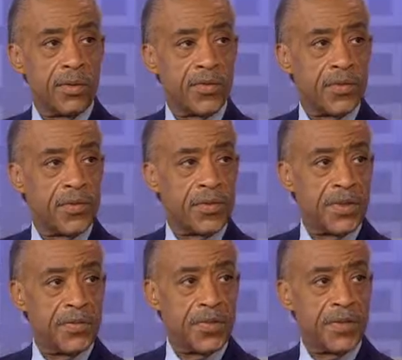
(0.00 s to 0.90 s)
it was
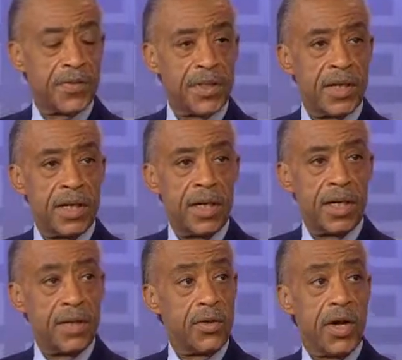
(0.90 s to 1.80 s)
50-50.
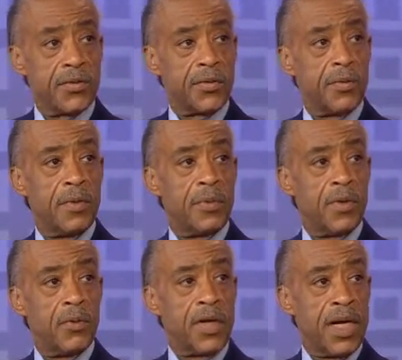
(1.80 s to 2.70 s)
You have to remember,
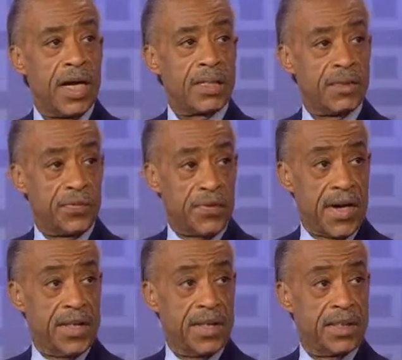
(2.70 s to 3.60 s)
we had to
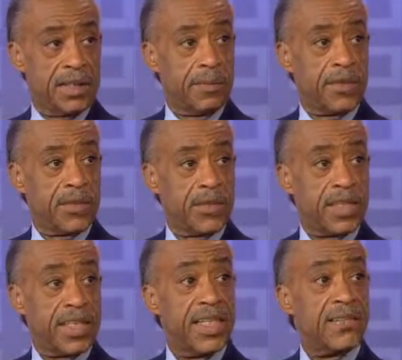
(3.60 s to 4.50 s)
fight and
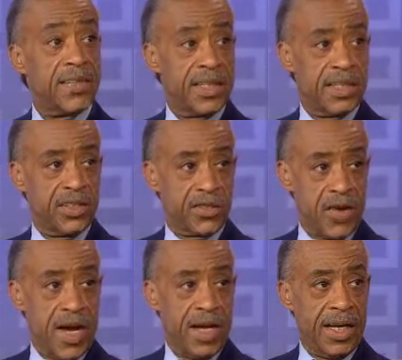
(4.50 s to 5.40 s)
demonstrate to even get a
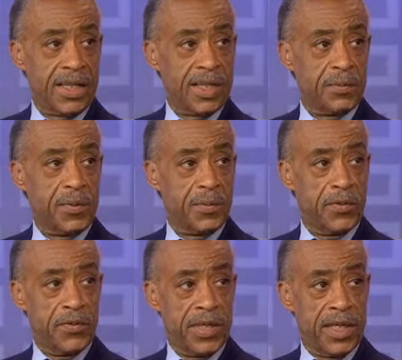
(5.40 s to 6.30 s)
trial. I think people
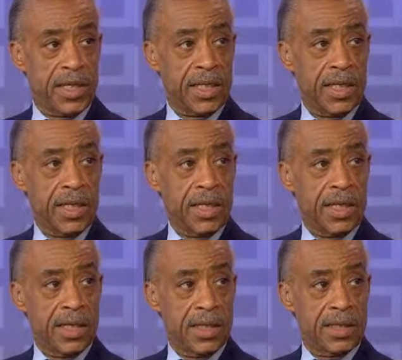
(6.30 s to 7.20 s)
forget
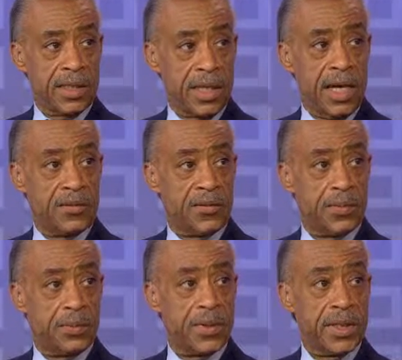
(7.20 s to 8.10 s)
that the
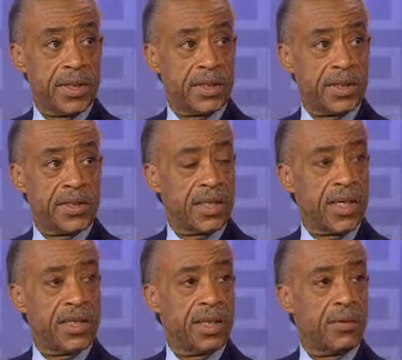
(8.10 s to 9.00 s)
Sanford police had
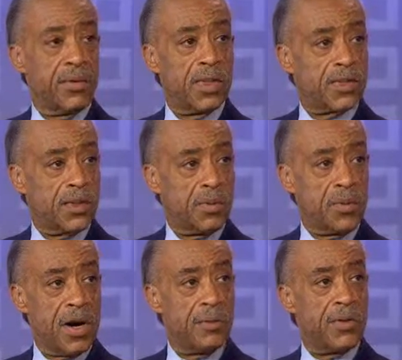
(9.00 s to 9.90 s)
said there was no
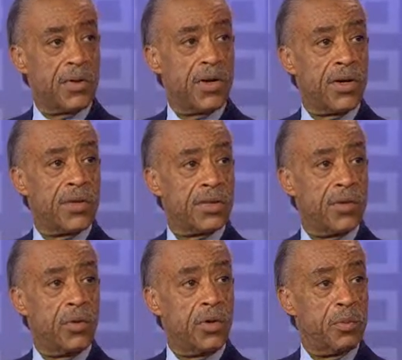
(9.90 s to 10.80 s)
probable cause,
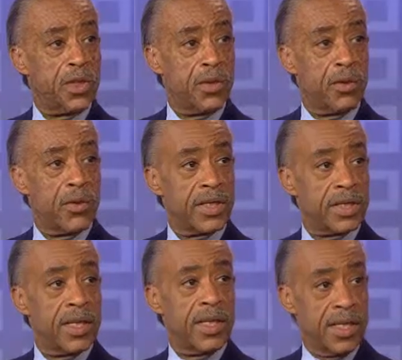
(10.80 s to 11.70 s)
there will be no
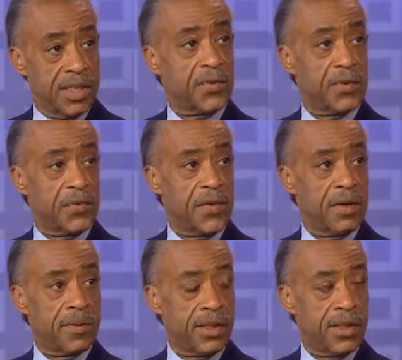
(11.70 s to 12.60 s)
arrest. That's when the
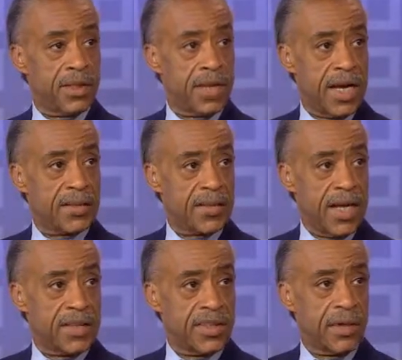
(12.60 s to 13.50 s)
family called National
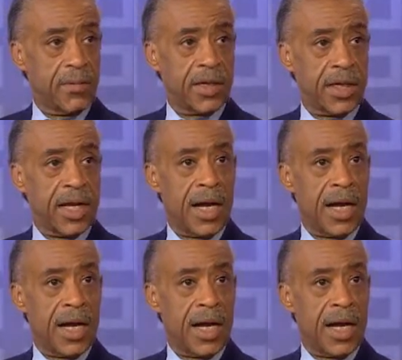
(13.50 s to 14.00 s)
Action Network and